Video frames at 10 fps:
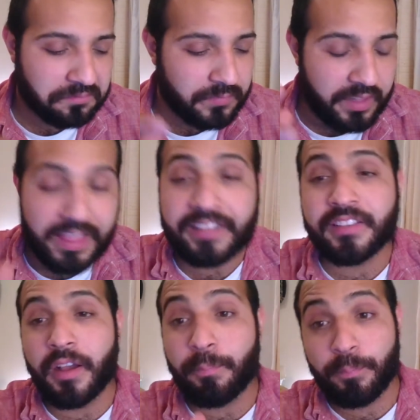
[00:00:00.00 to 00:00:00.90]
That's
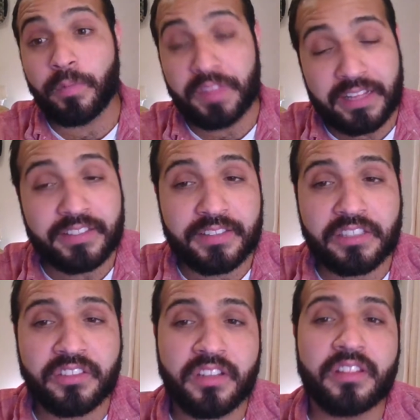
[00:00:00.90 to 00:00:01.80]
a
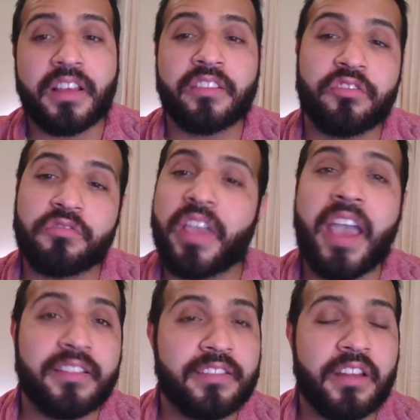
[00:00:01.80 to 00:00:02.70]
section of the test you
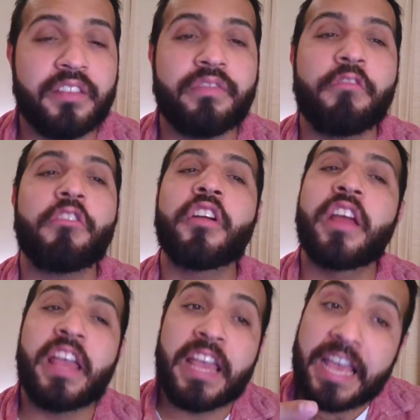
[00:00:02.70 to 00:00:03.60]
can study for,
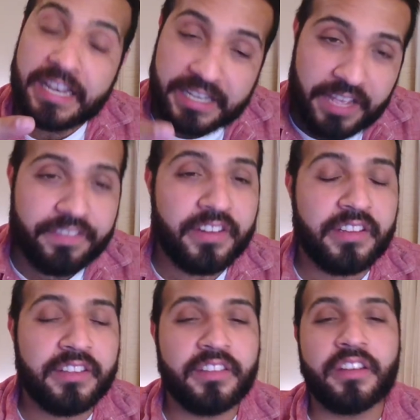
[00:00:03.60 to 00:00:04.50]
and
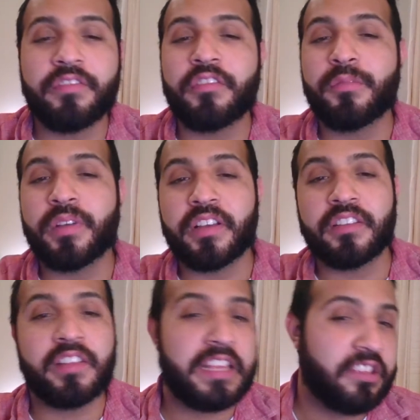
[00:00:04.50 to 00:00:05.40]
definitely study for it,
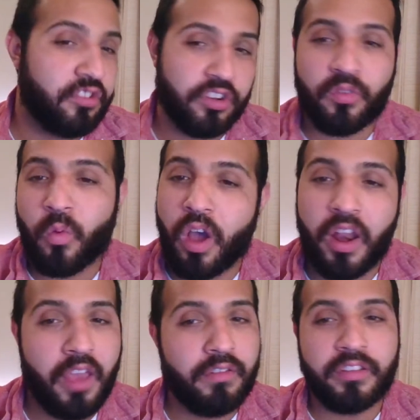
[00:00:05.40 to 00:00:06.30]
because you're going to want
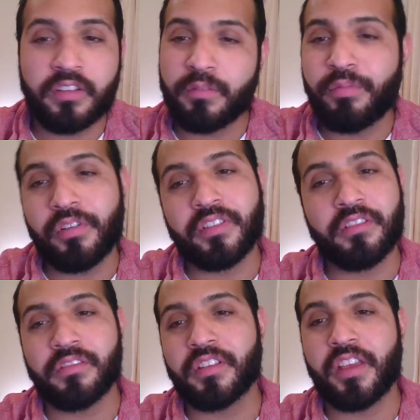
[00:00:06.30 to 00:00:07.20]
every single point that
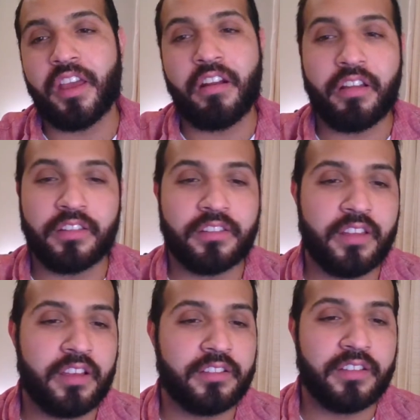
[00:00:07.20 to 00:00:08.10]
you can get on this
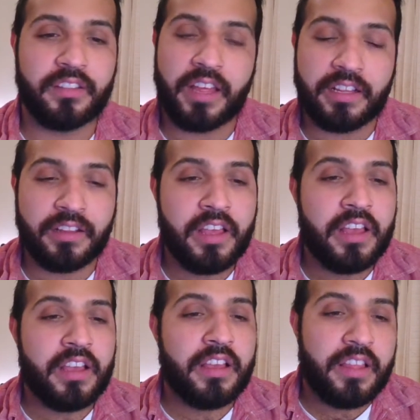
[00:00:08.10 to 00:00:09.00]
test, and that,
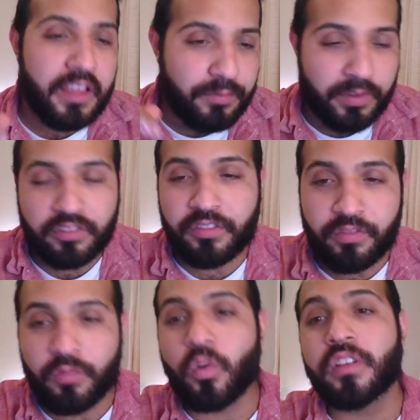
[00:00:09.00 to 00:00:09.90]
especially for
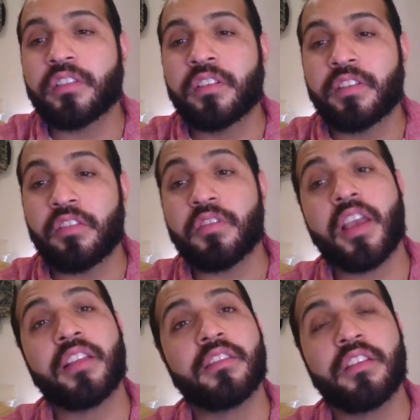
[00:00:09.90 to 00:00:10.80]
the ones that you
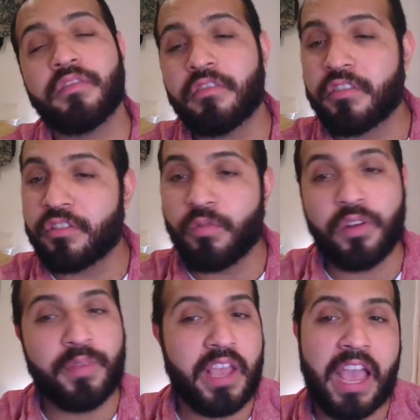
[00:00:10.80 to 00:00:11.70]
can study for, you want to
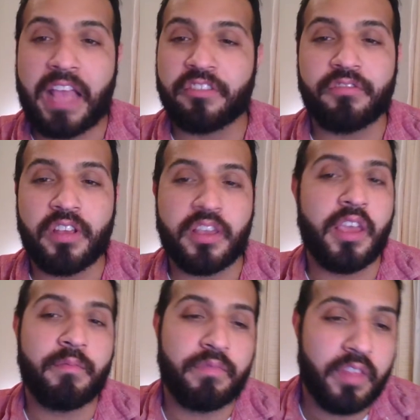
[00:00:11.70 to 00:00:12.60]
be at your A
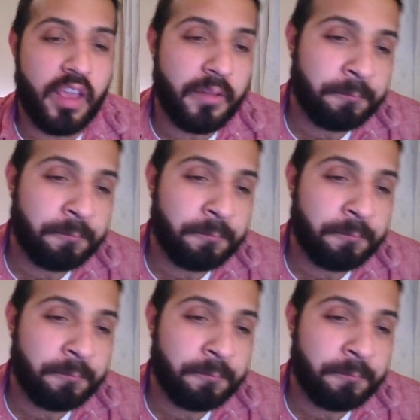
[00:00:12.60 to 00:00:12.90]
game for that.